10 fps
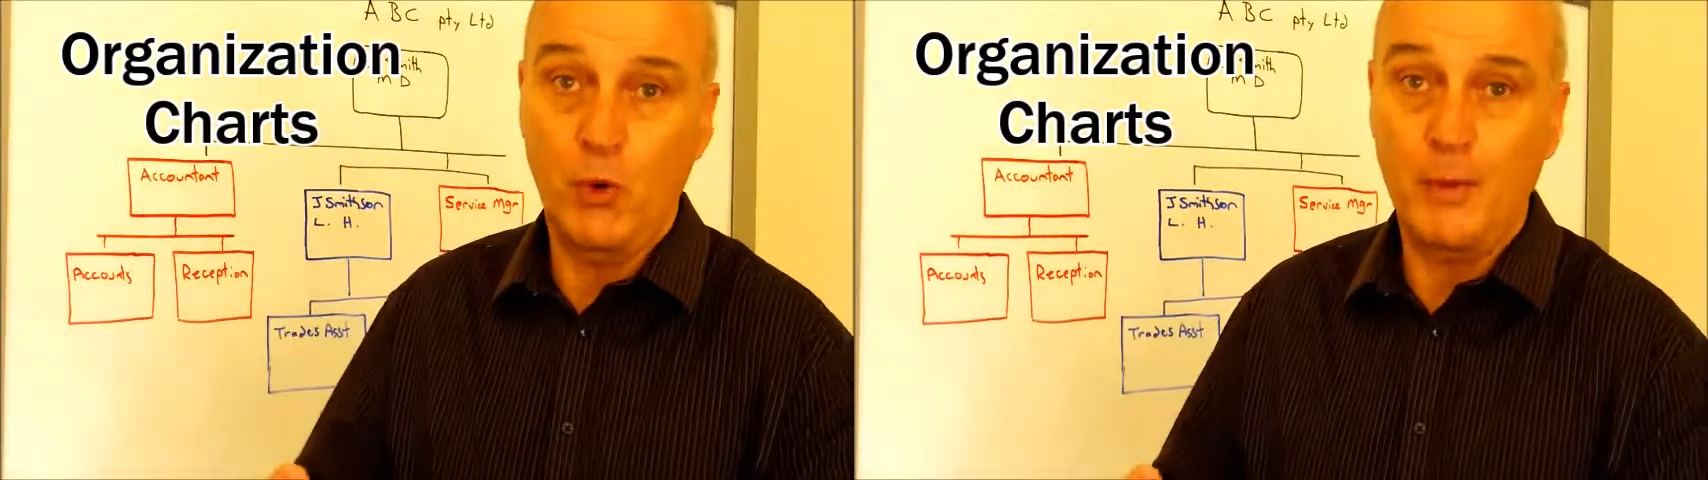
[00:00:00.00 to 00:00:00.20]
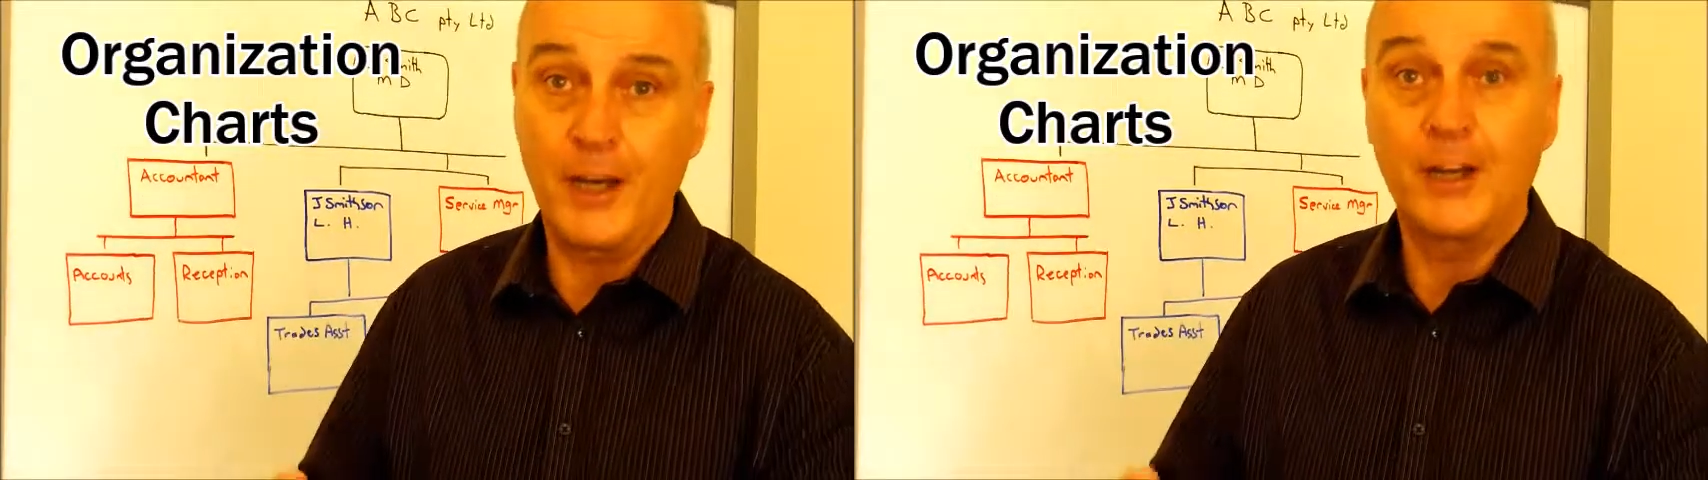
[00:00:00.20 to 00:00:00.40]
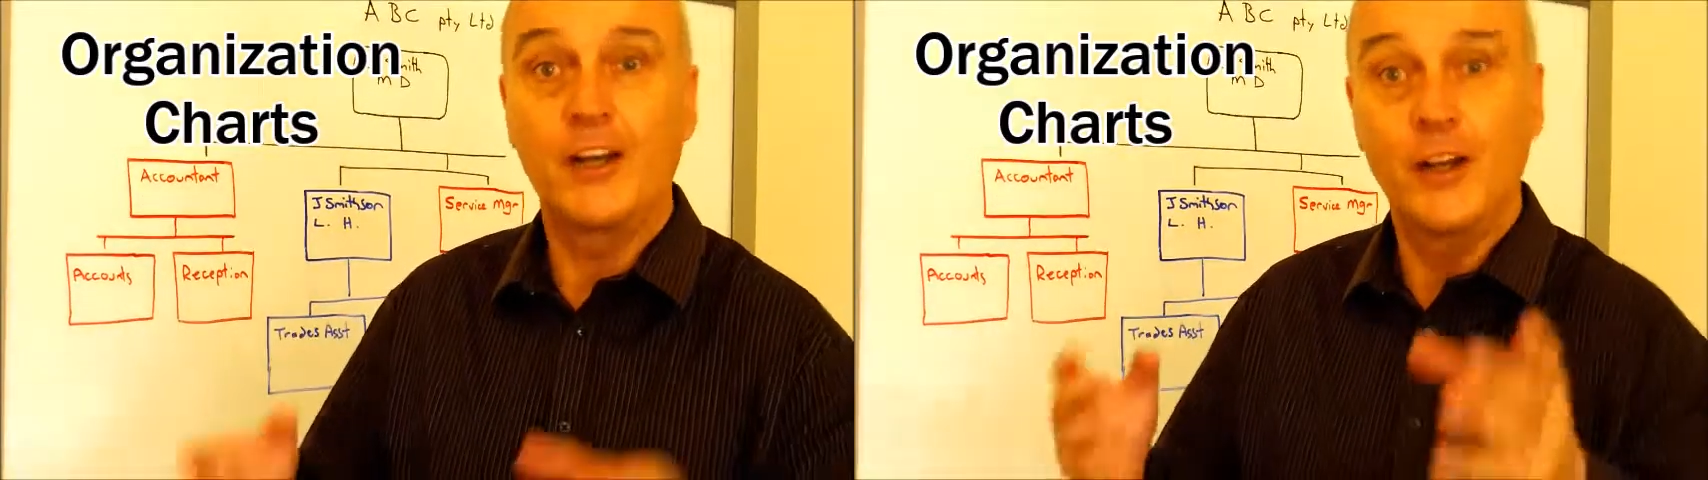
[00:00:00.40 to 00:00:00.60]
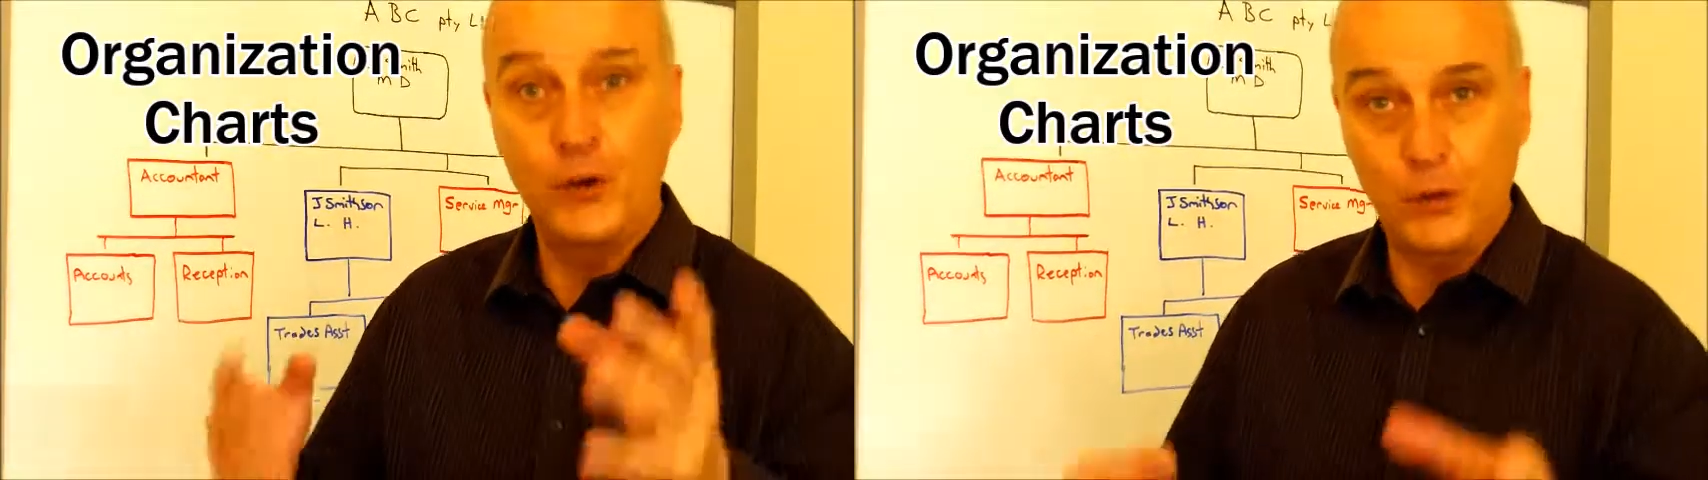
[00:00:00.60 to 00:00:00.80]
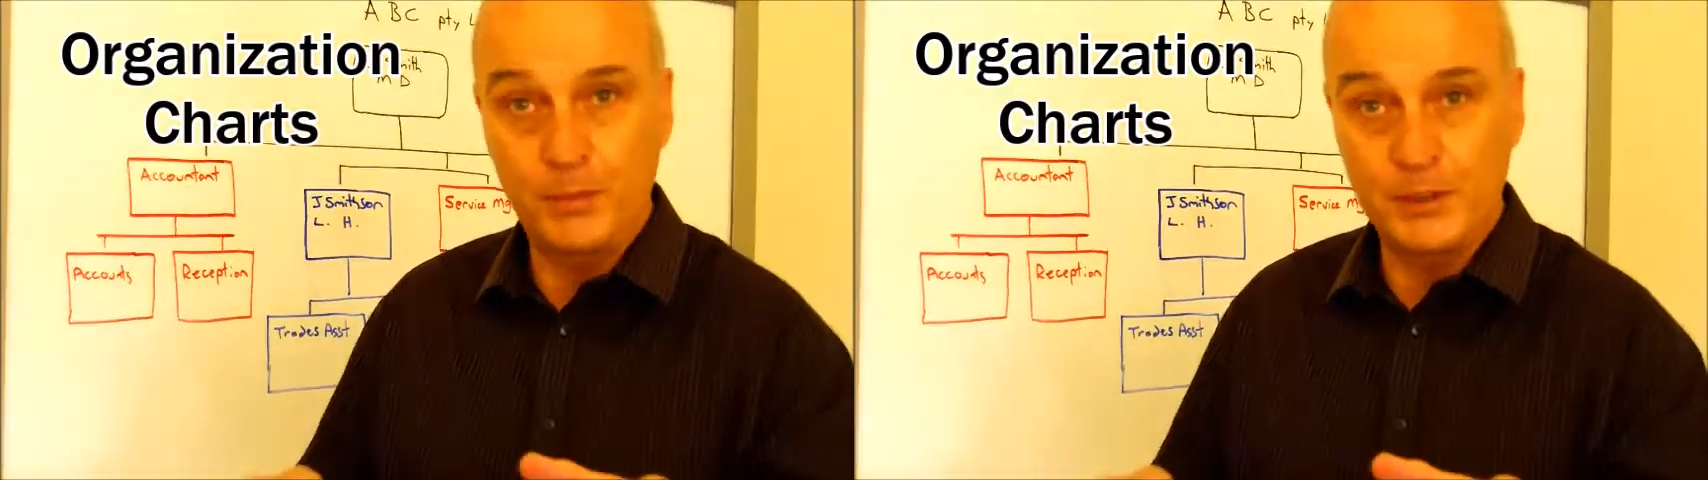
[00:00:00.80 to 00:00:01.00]
money in
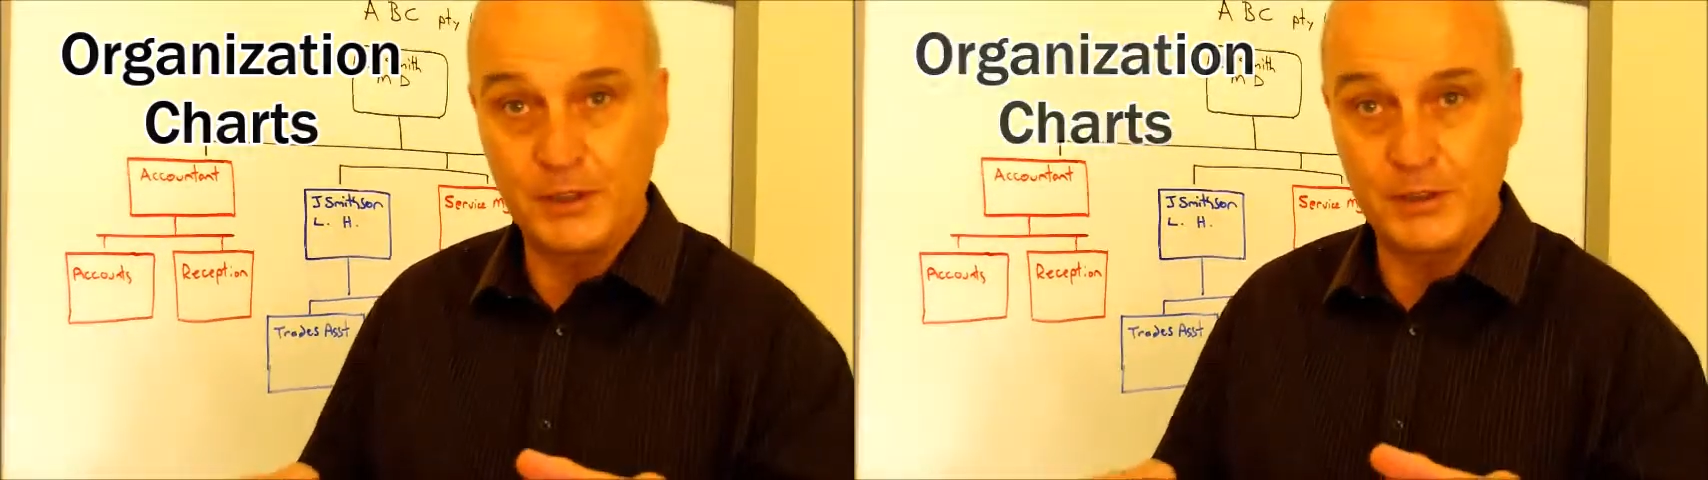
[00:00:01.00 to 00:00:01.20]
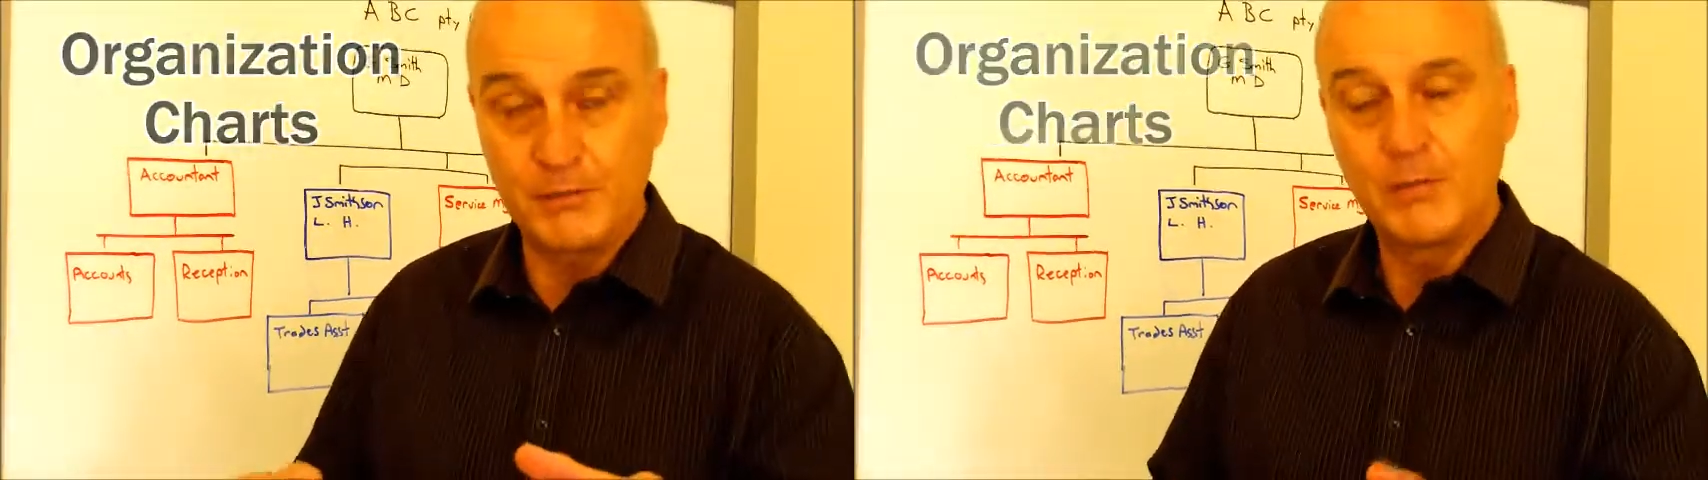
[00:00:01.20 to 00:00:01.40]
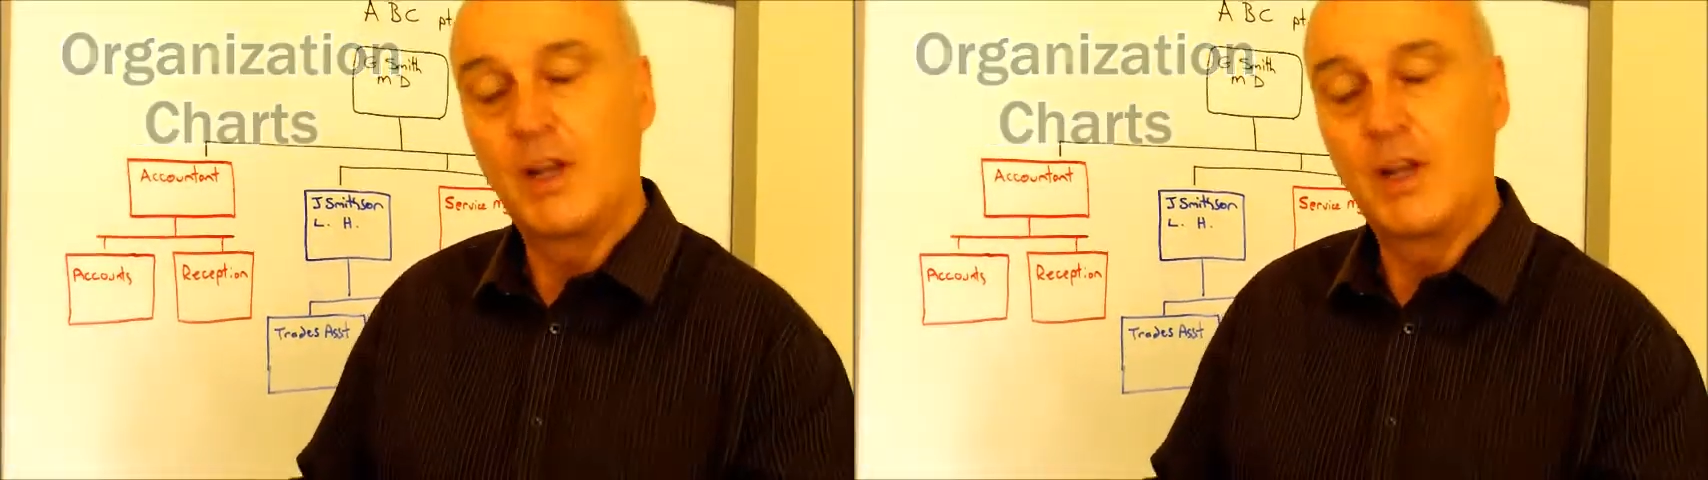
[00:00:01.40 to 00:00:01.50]
your business?